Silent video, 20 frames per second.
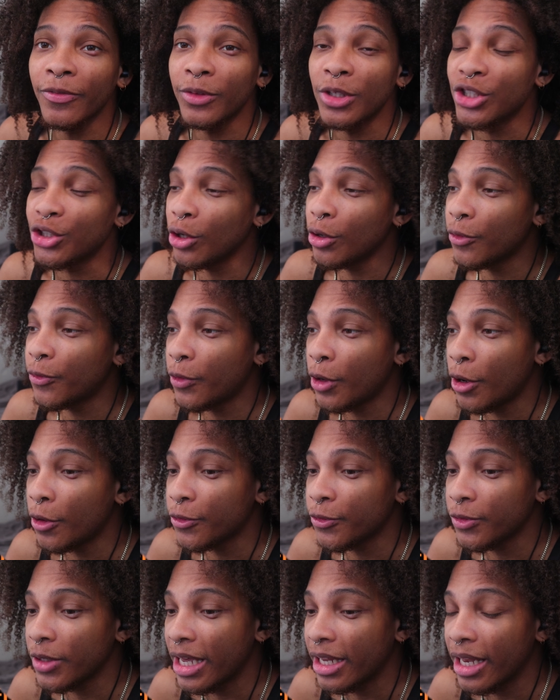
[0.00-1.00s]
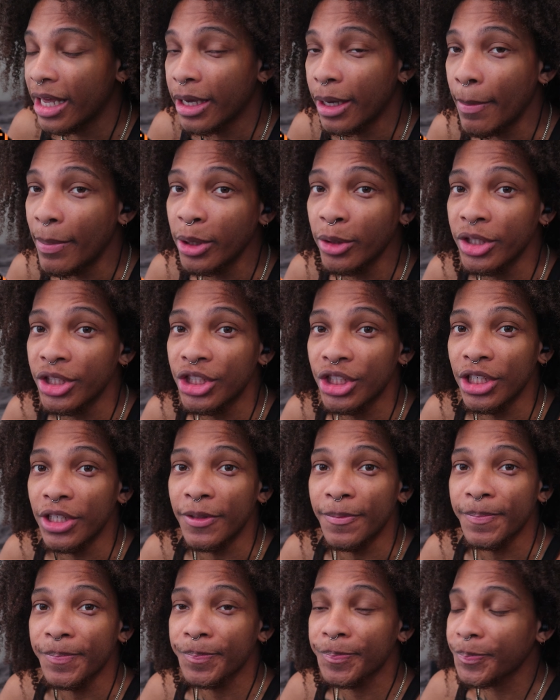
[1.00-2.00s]
if the joke fall flat like a booty cheek.
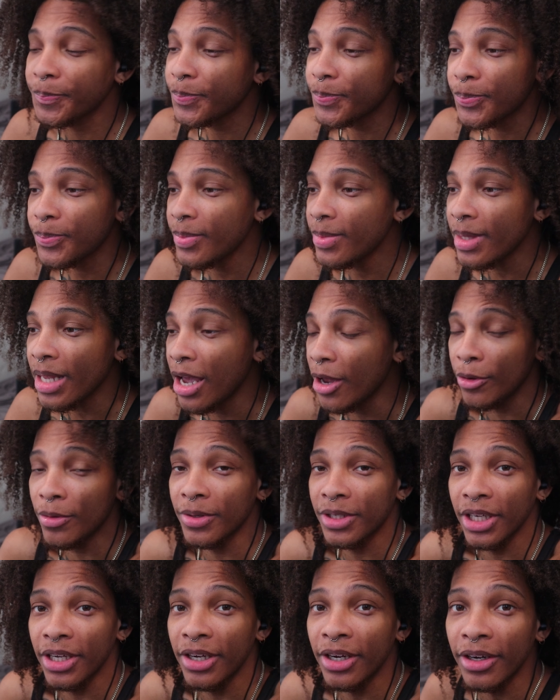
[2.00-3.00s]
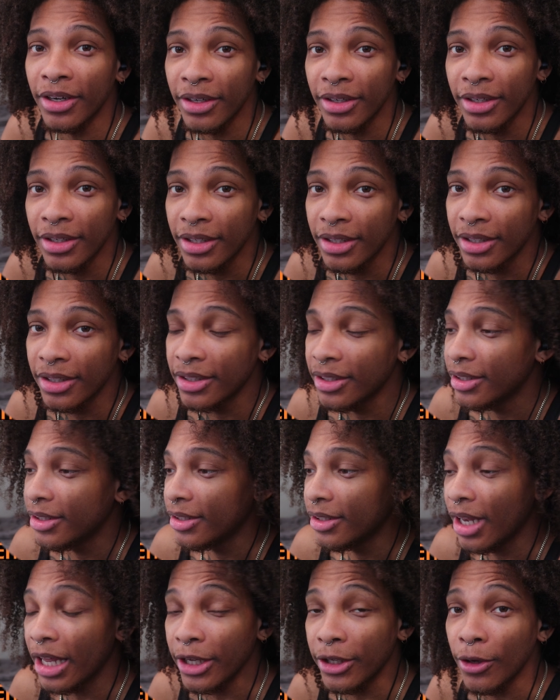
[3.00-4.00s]
I don't care.
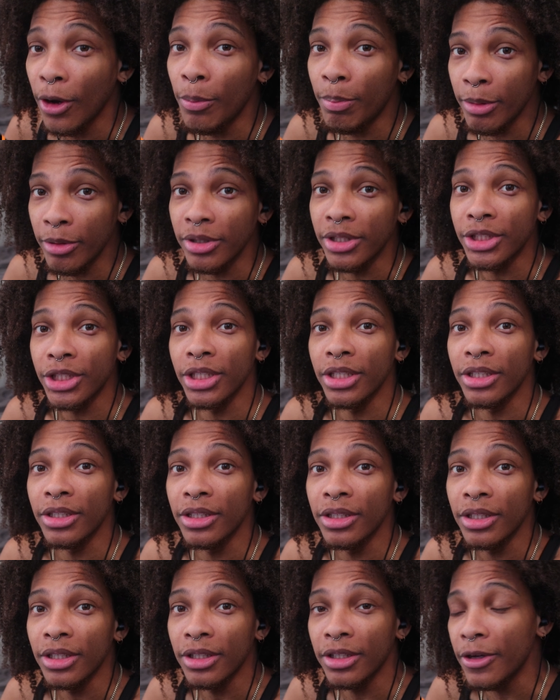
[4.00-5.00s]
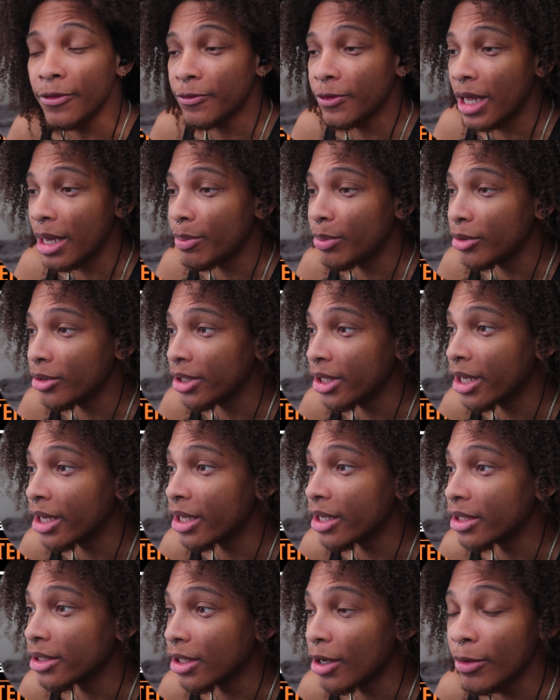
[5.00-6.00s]
Like yo booty cheek, little flat booty
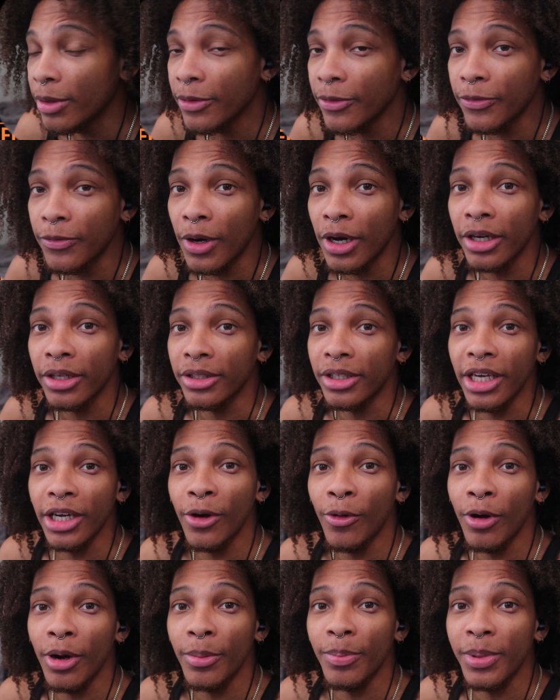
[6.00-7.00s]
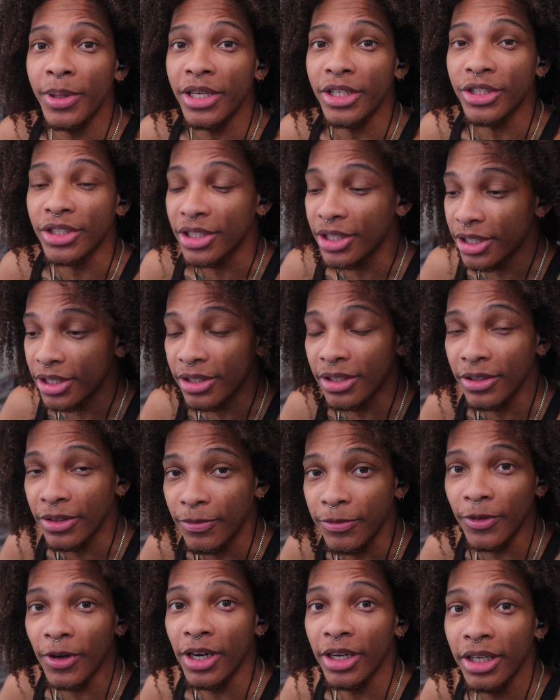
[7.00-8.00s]
ass. I don't give a fuck, nigga or bitch.
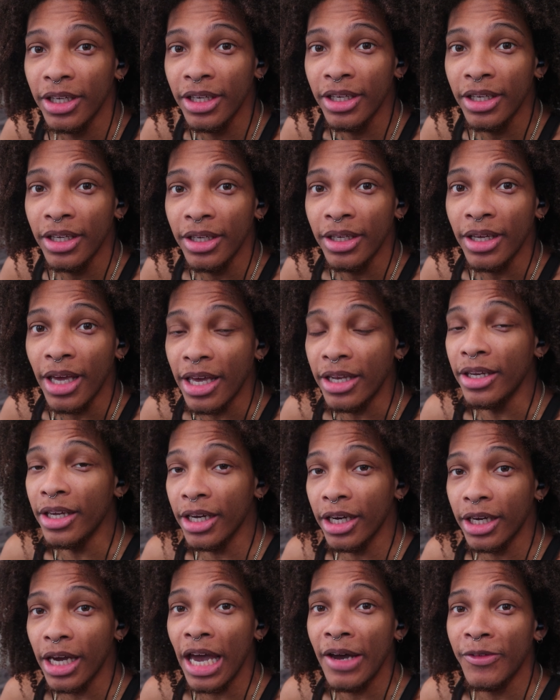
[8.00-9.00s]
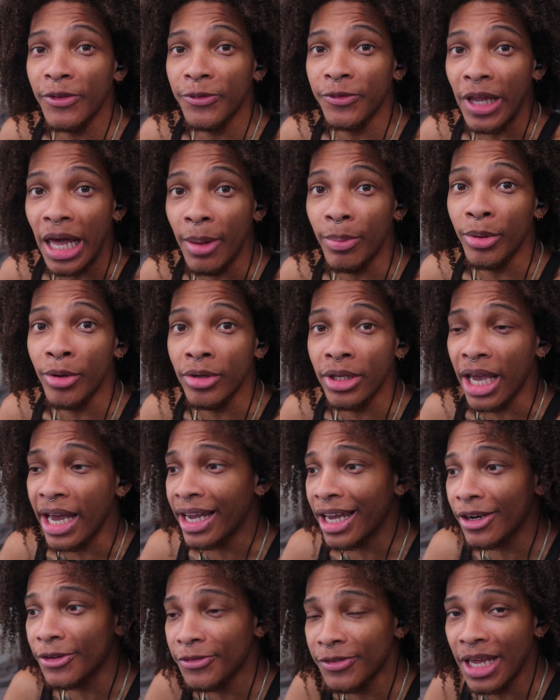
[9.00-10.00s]
Fuck, a nigga can have a flat booty. I
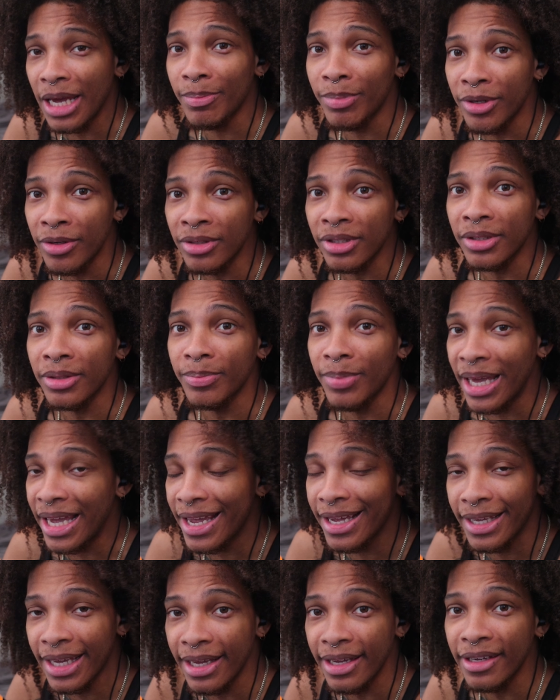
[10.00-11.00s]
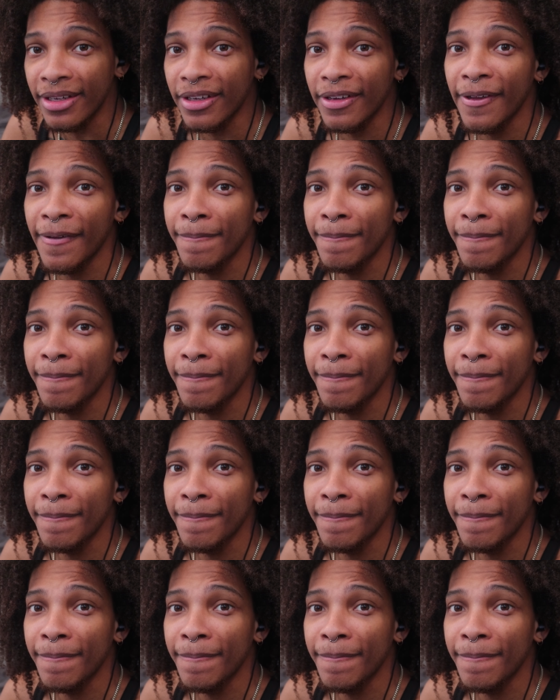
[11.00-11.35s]
got a flat booty, pancake,